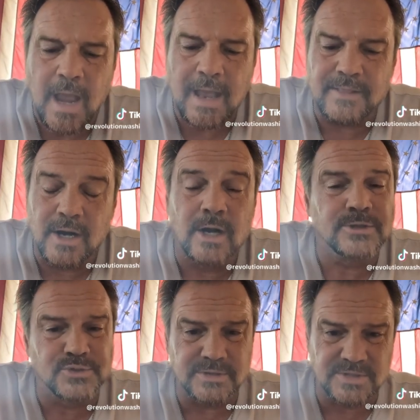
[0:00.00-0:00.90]
And the
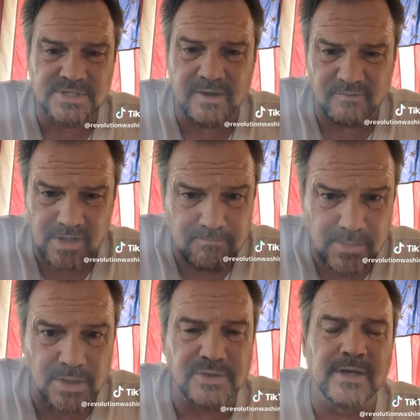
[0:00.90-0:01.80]
170
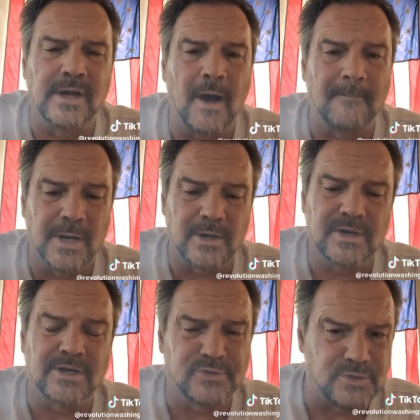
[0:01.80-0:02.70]
million
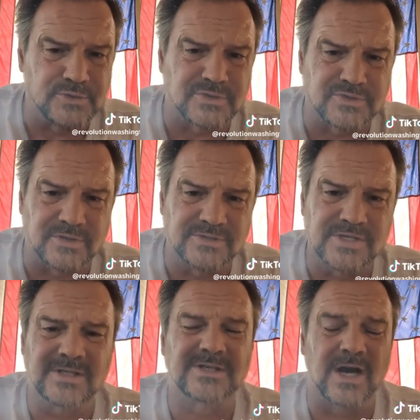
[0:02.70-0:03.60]
American users on
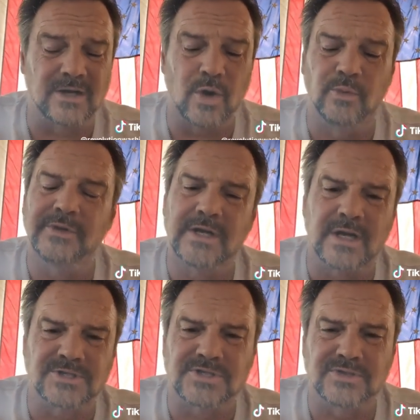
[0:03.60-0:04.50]
TikTok only
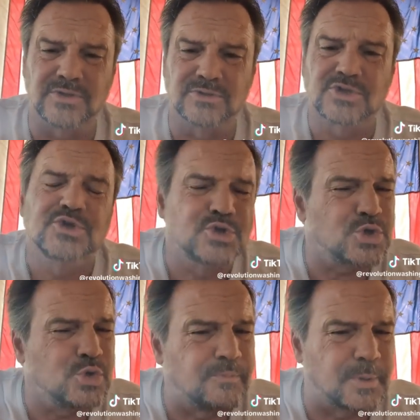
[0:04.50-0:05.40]
constitutes
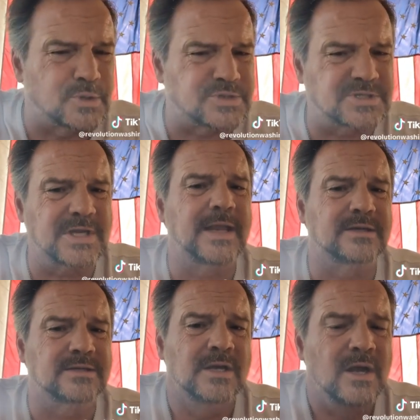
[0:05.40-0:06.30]

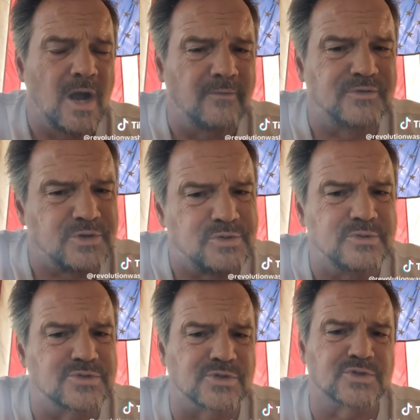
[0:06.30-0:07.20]
2% of the
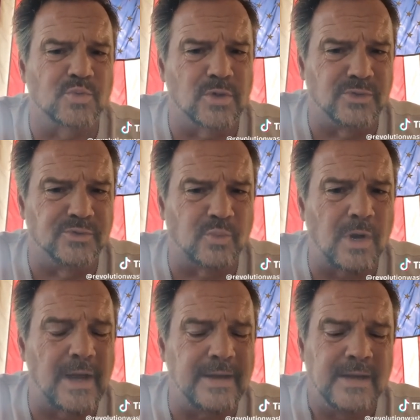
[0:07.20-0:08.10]
users
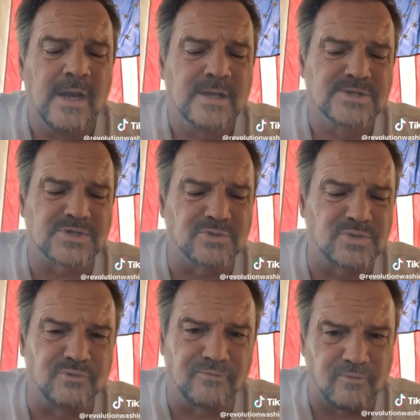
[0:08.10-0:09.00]
worldwide. So
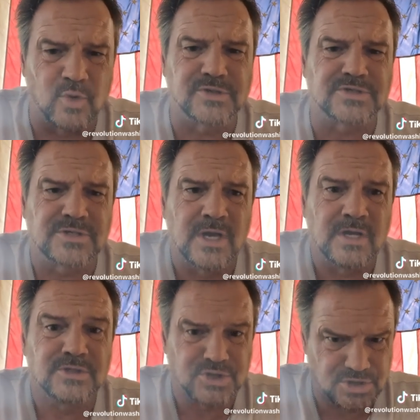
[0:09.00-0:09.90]
to force
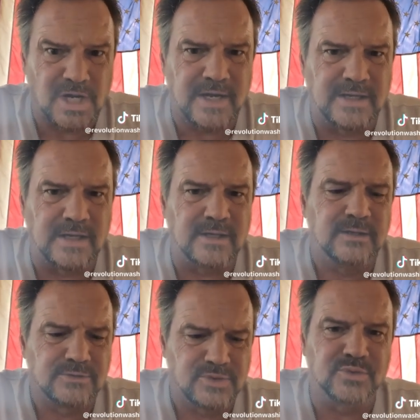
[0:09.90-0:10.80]
China
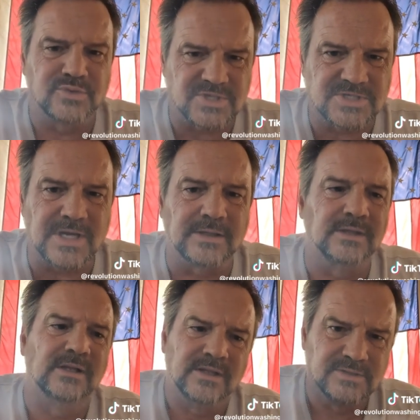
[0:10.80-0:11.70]
to
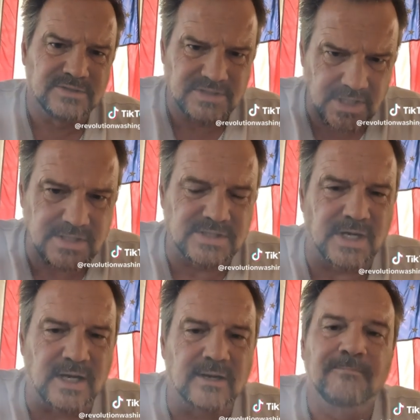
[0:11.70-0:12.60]
sell
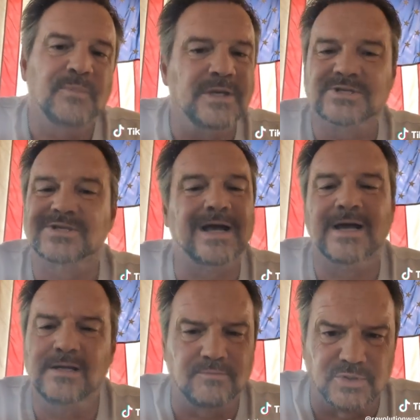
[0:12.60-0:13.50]
TikTok is
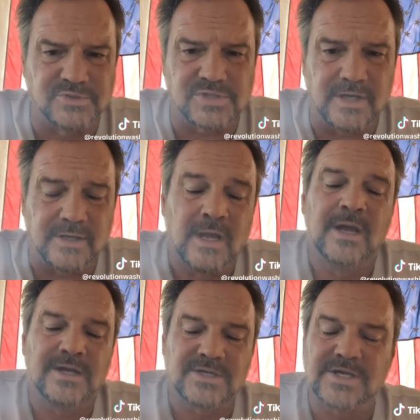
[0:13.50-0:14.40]
kind of bullshit.
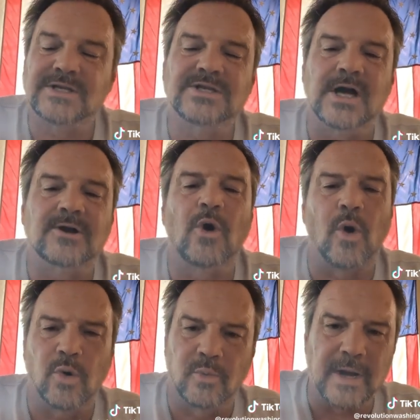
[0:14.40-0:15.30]
TikTok
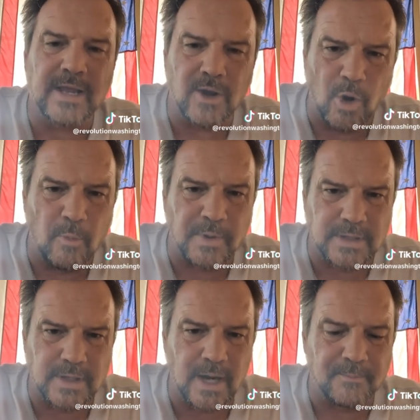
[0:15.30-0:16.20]
already
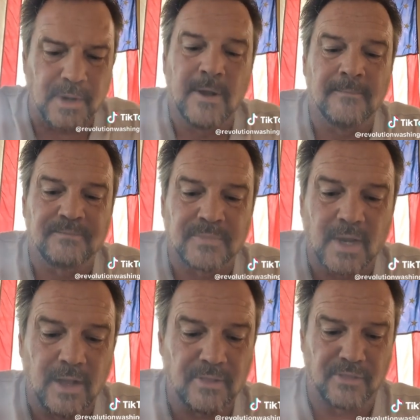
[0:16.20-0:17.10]
opened up
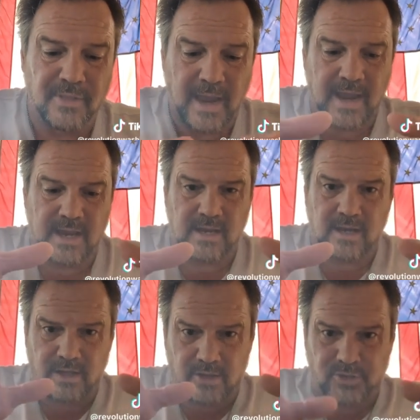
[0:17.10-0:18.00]
a
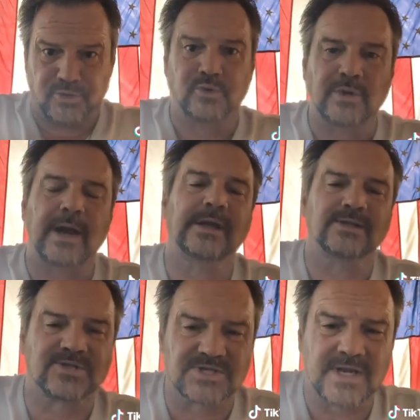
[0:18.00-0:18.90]

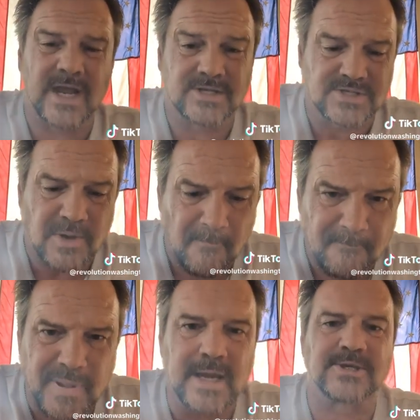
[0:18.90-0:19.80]
United
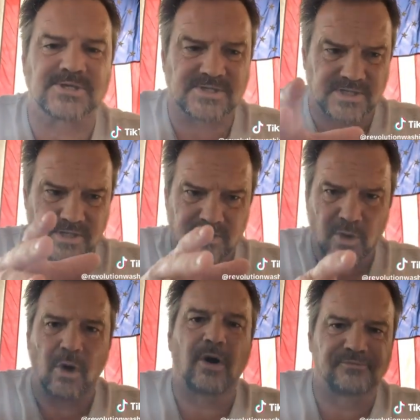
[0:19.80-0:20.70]
States-based
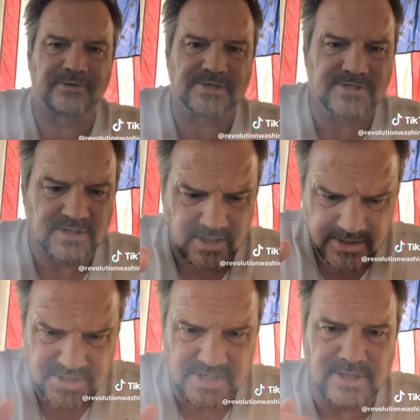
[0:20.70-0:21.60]
office,
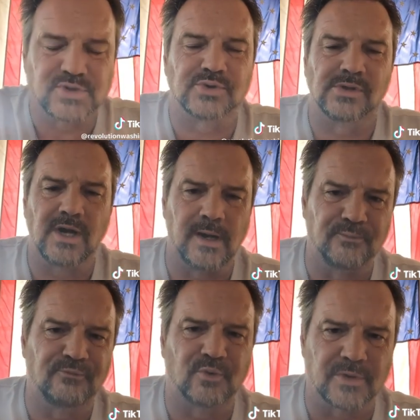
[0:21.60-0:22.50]
central
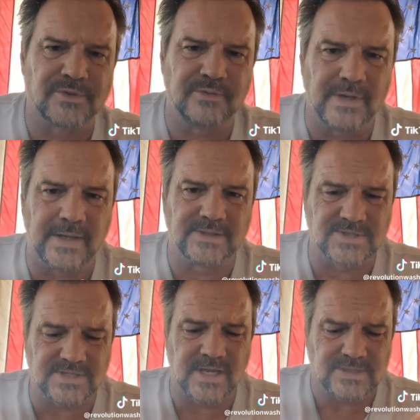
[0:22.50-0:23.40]
hub for the United
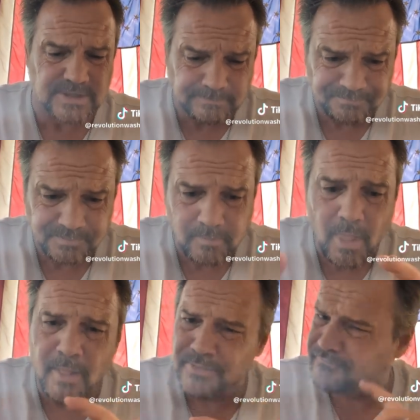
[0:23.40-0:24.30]
States.
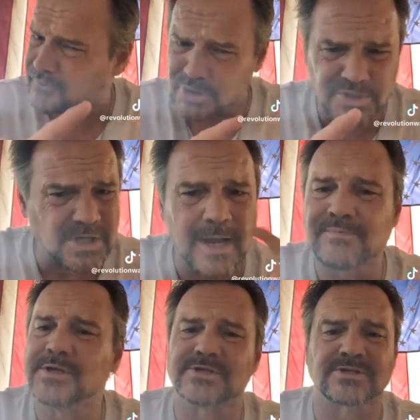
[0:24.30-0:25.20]
The first
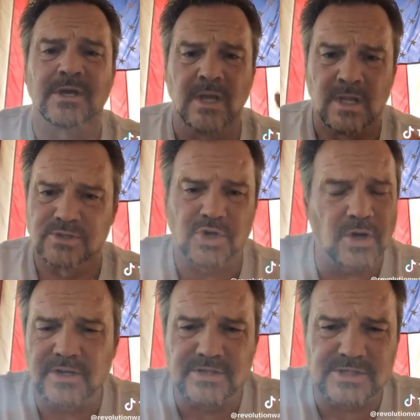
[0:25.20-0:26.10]
time this
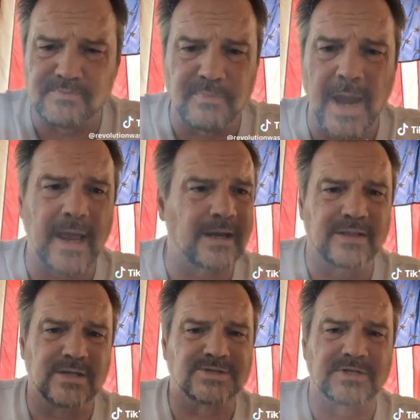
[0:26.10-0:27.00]
talk of this ban
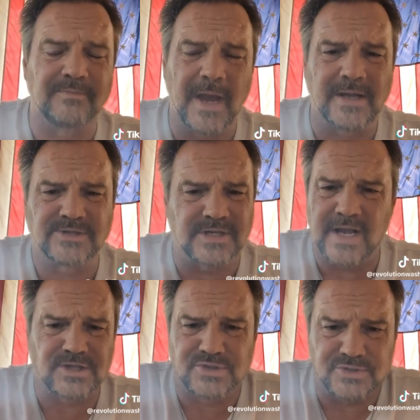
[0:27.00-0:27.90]
and these demands and
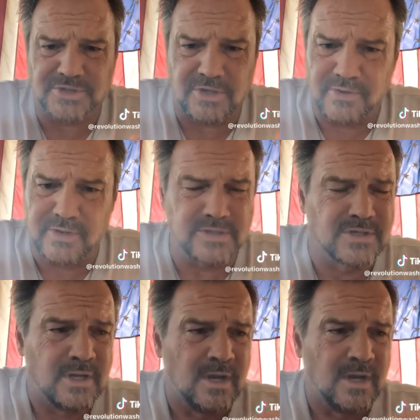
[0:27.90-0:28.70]
national security